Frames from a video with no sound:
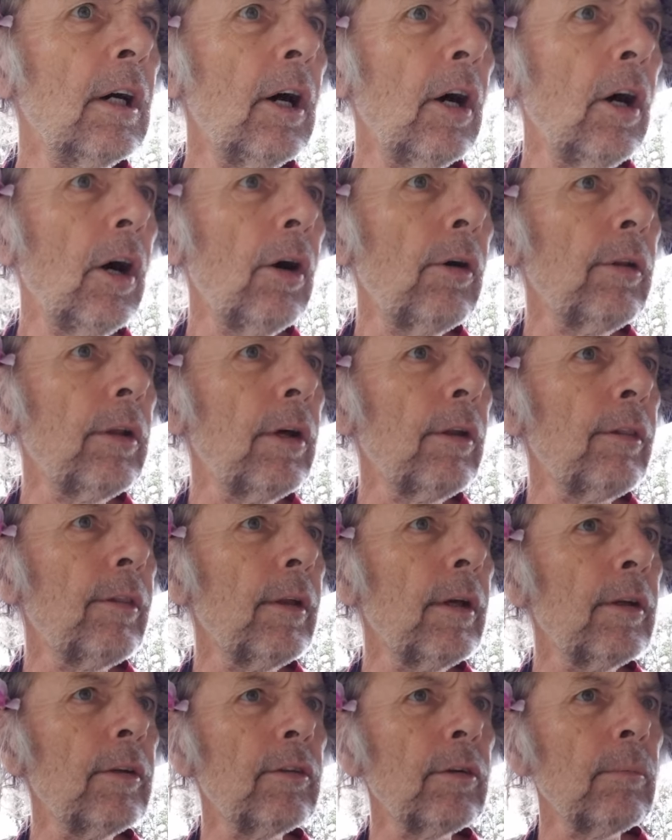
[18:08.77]
The
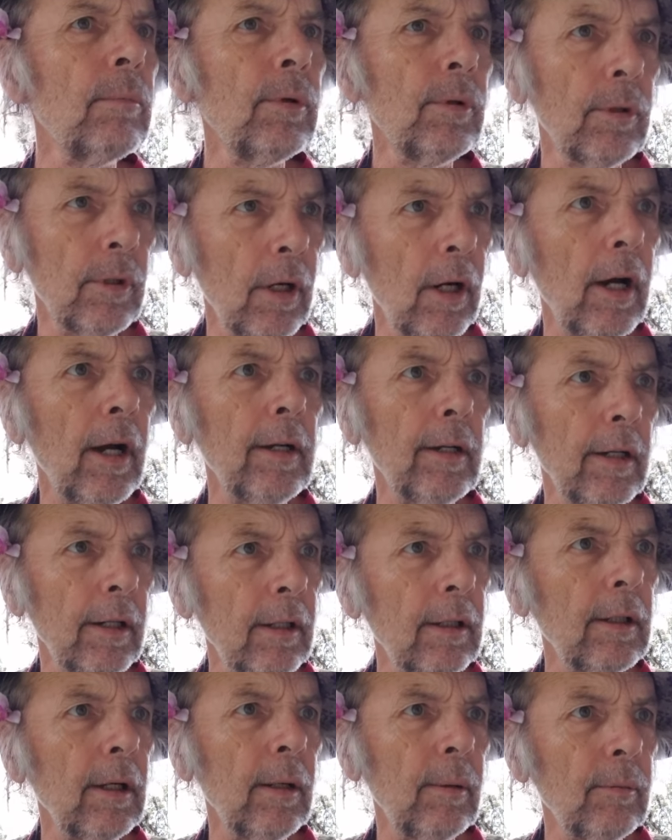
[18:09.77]
Ethiopian Buddha Hiking
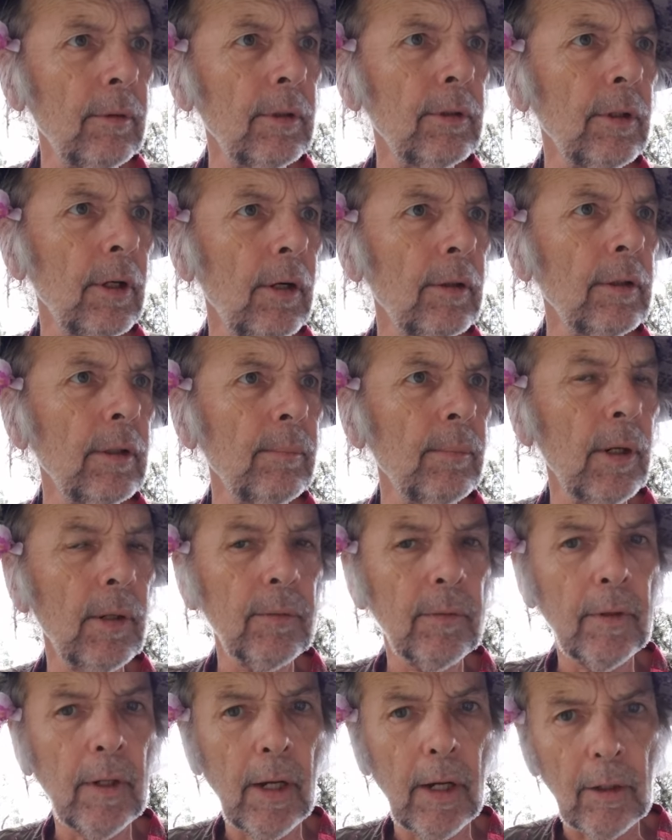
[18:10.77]
Club, we talked
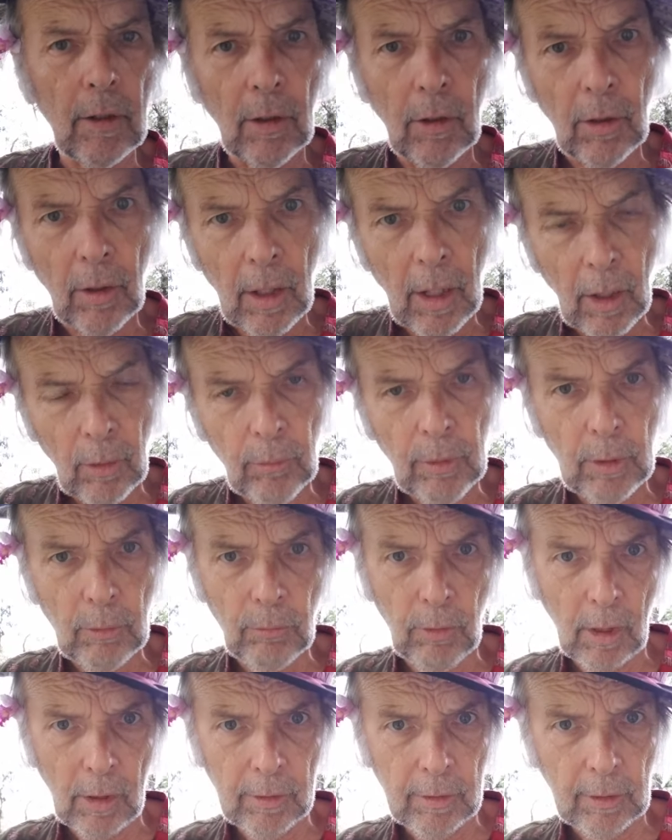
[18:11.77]
about that. How we
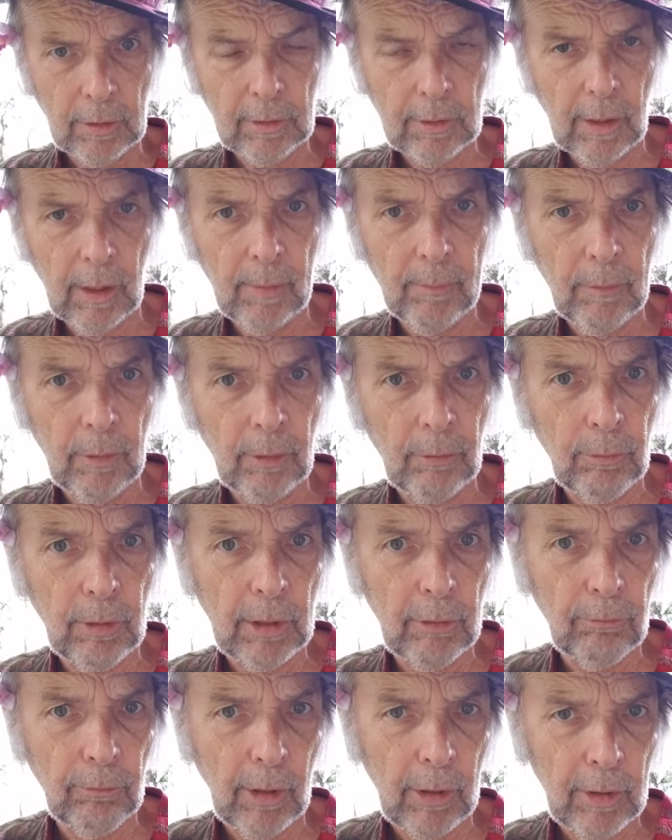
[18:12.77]
run the club, we
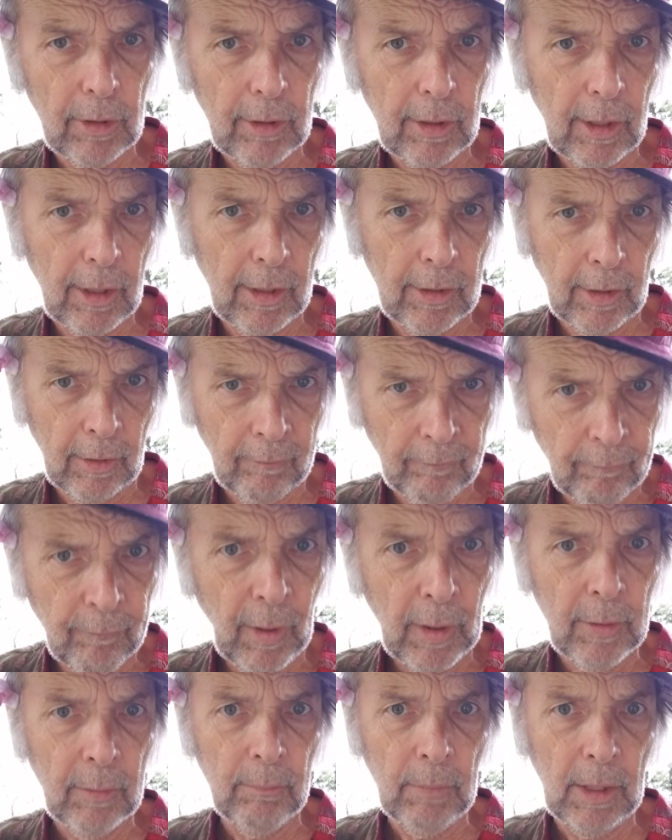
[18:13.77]
run it on a
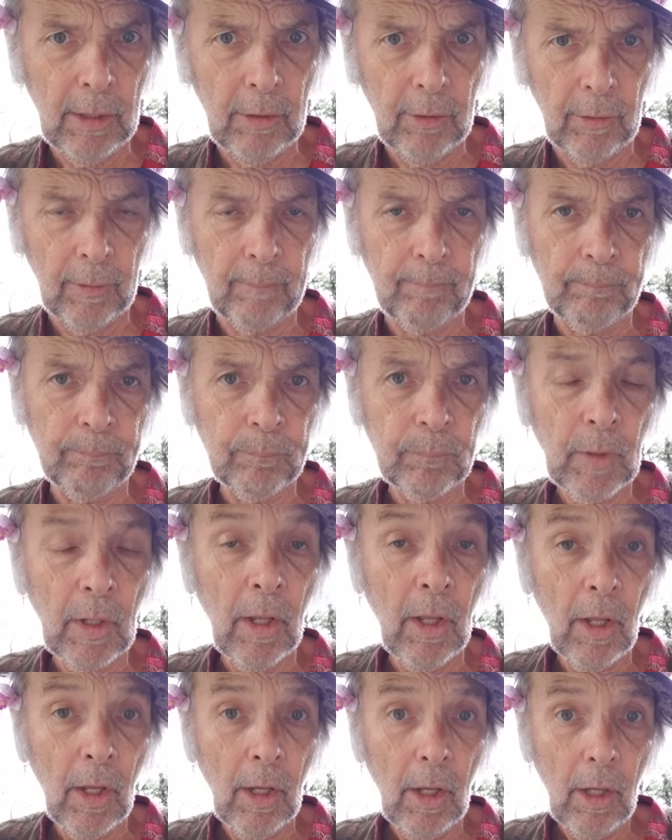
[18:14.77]
fun meter.
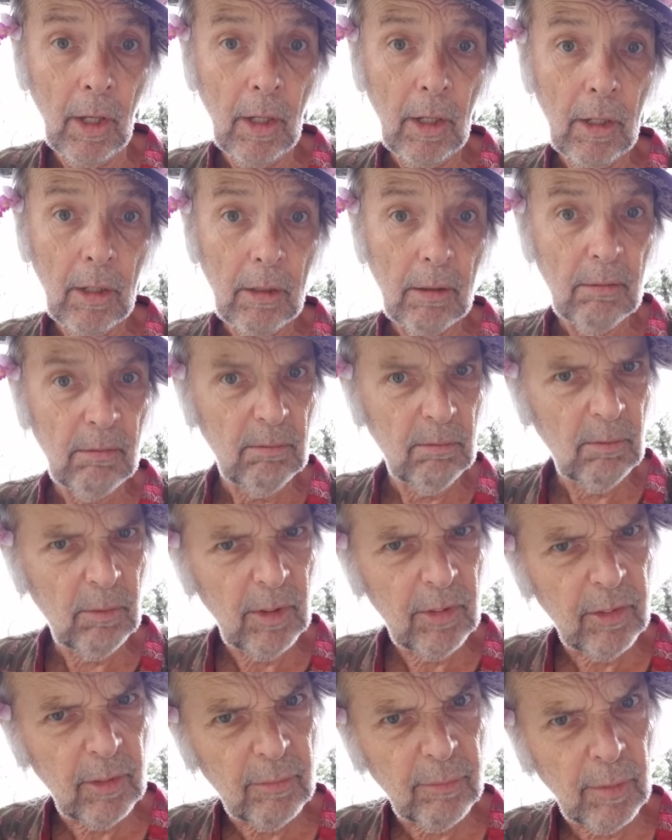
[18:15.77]

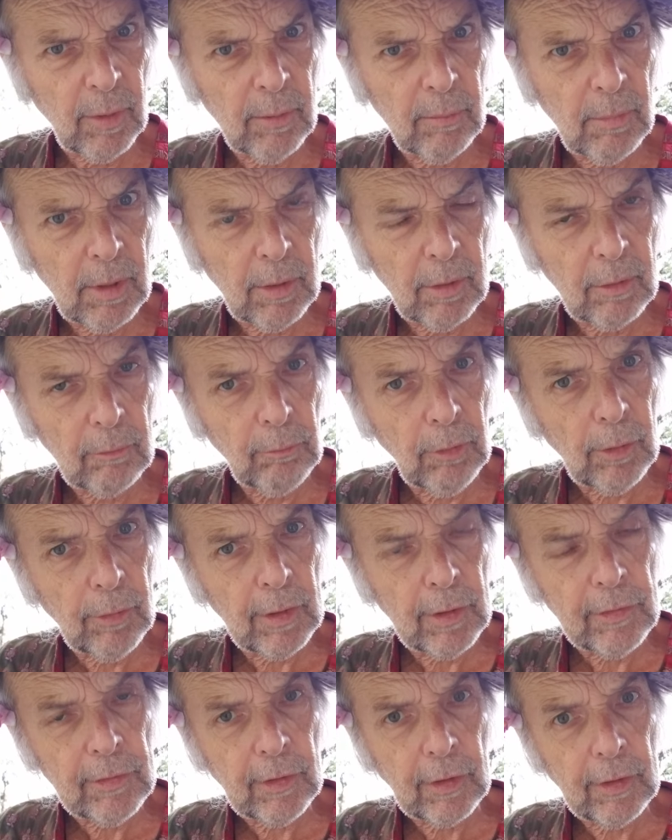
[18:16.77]
What's a fun meter? Well,
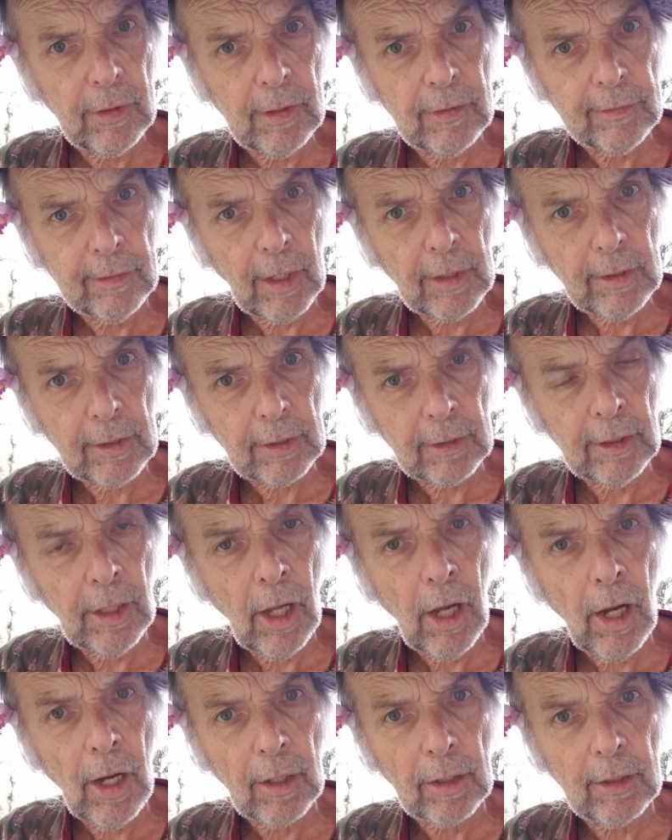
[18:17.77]
it's like a
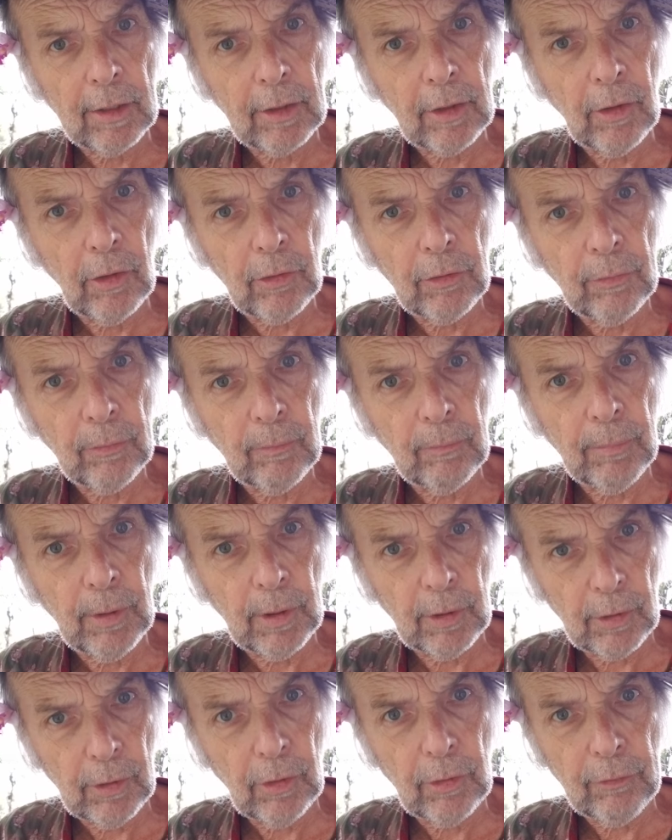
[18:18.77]
clock. It goes
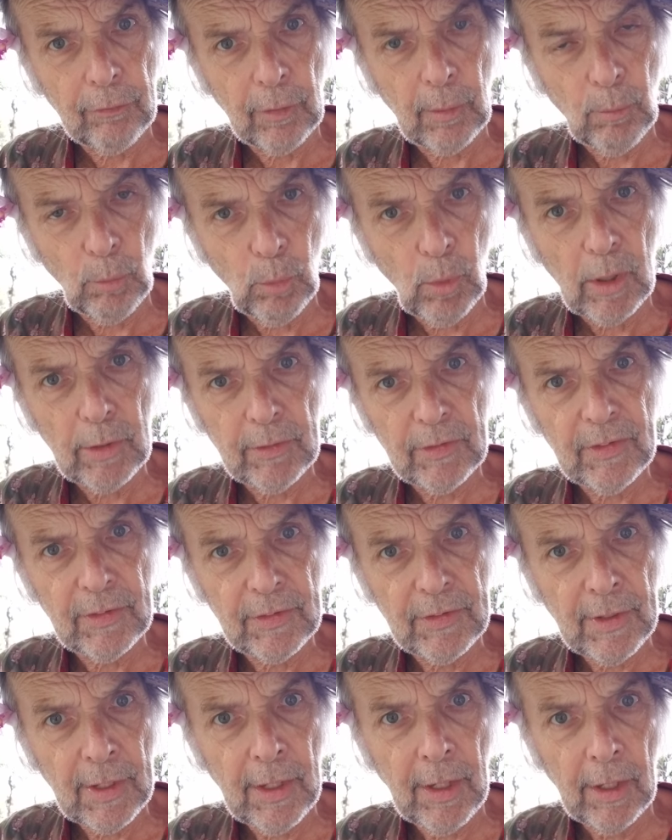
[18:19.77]
from 1 to
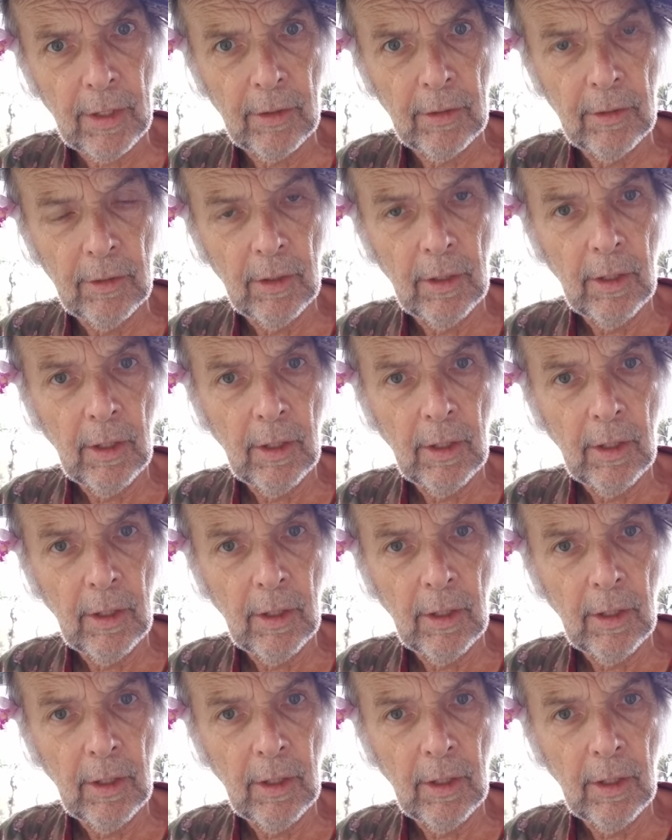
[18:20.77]
10.